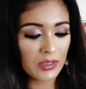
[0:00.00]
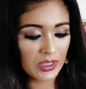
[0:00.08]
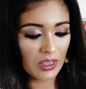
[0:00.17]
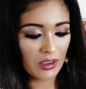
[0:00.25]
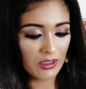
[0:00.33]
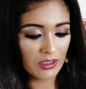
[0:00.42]

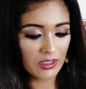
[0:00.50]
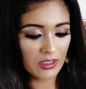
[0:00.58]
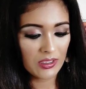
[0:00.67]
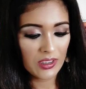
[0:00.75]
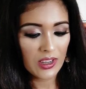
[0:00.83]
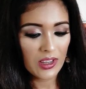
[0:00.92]
So
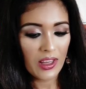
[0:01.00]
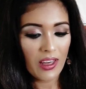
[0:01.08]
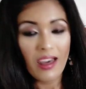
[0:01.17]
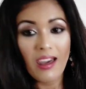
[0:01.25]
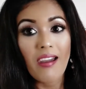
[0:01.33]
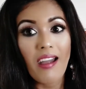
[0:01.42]

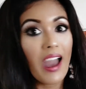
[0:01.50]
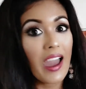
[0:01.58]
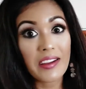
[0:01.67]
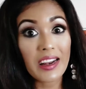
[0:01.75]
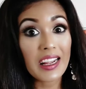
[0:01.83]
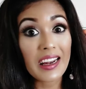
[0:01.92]

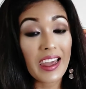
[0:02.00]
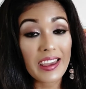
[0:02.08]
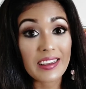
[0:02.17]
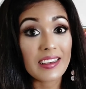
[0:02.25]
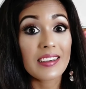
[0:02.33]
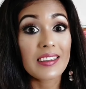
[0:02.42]
I really
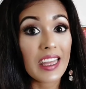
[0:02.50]
like